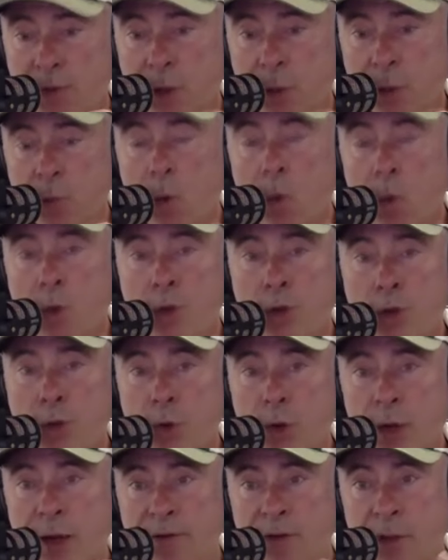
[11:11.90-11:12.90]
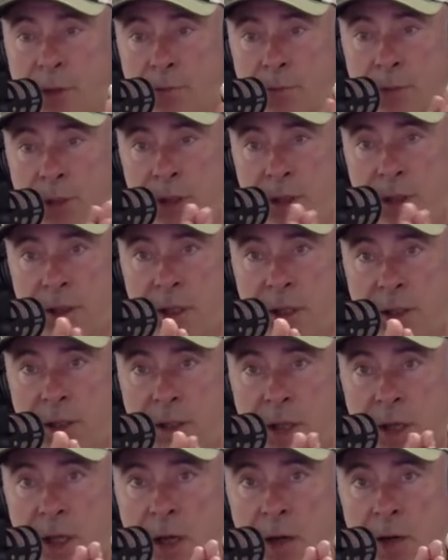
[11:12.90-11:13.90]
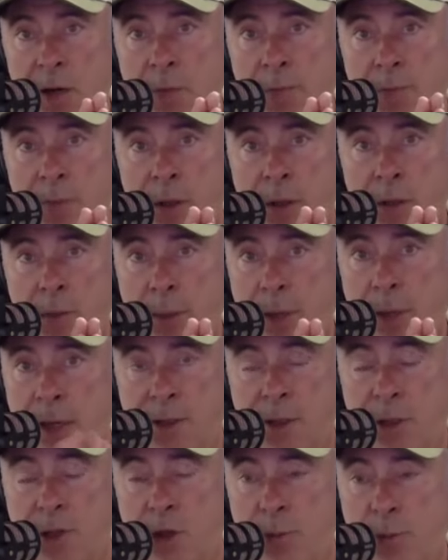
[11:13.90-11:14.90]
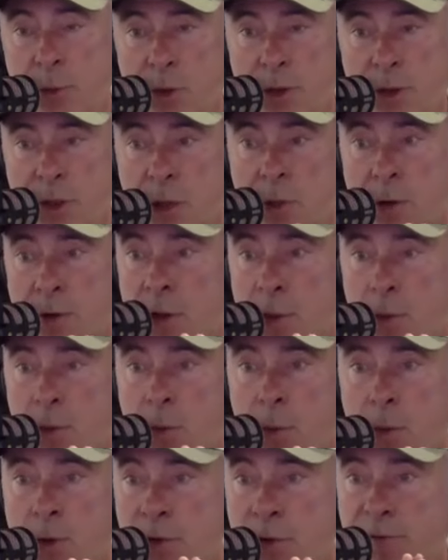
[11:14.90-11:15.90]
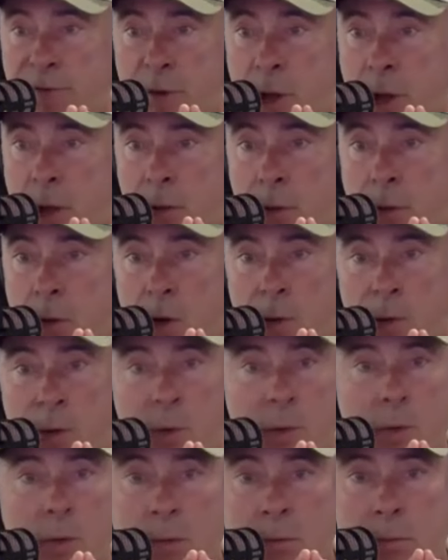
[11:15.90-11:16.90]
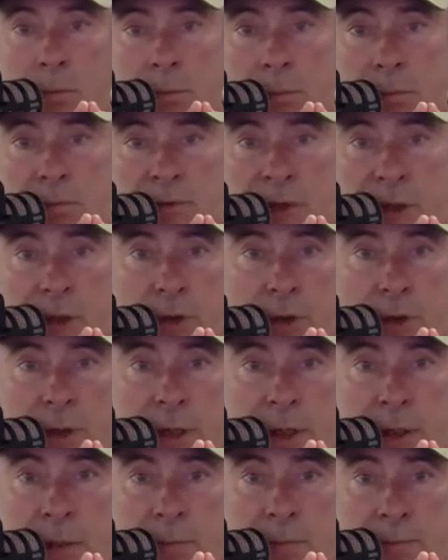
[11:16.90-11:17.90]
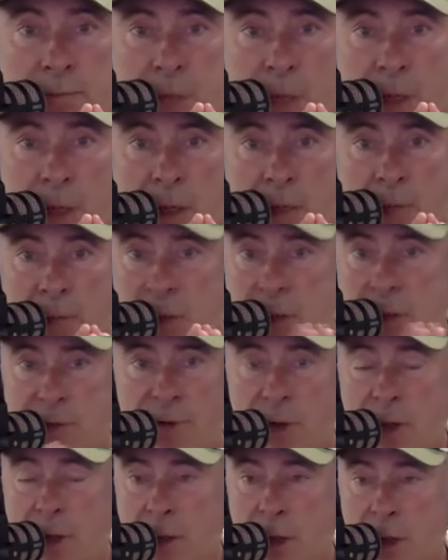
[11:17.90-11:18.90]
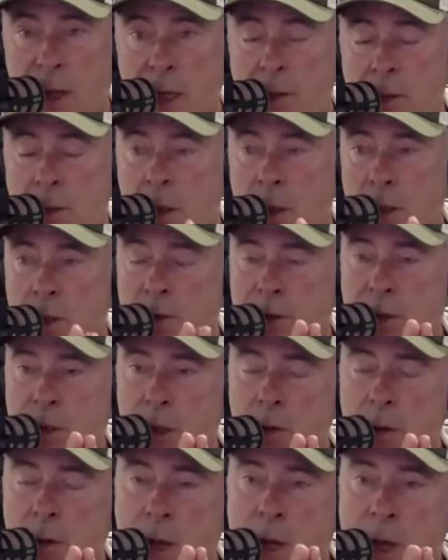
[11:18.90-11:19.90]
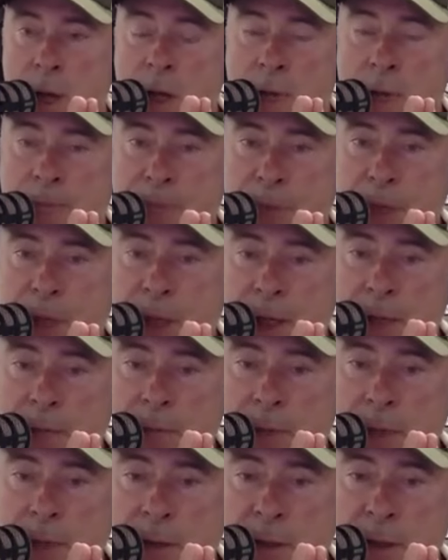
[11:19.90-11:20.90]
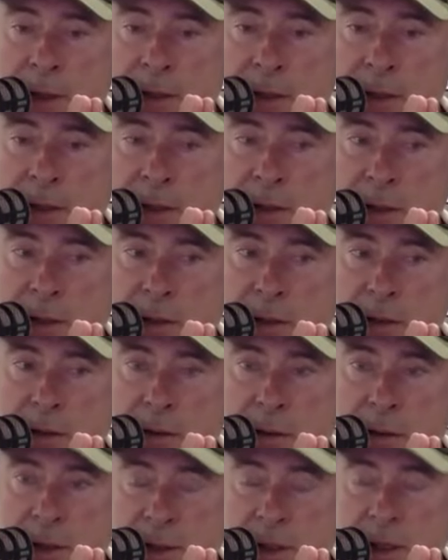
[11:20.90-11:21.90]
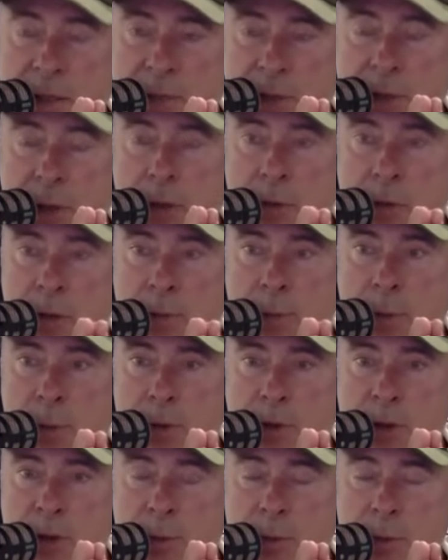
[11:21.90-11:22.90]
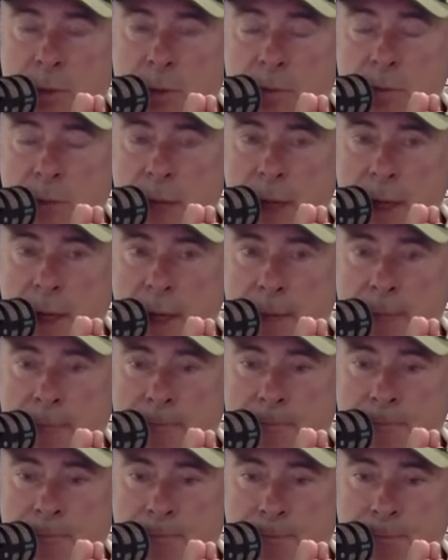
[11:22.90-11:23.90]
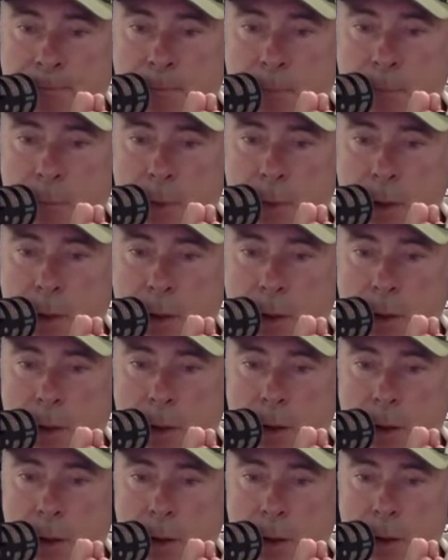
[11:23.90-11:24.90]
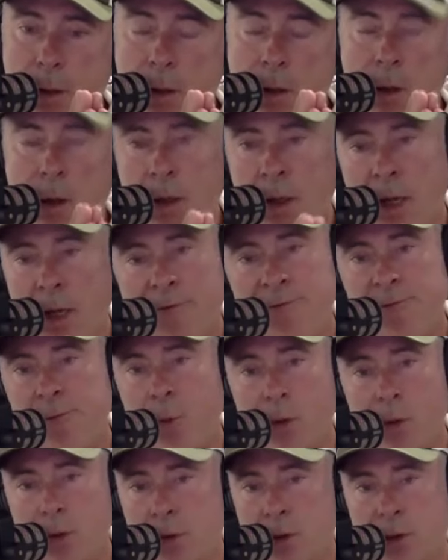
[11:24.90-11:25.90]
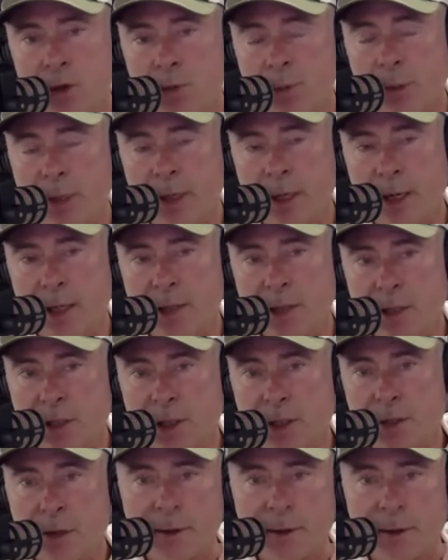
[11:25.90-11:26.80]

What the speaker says: we've seen Walkinshaw have some success there in the past, as you boys know. I think, what was it, final Commodore victory? Yeah. And yep. Stuff like that, you know. So that's absolutely possible. I love what Supercars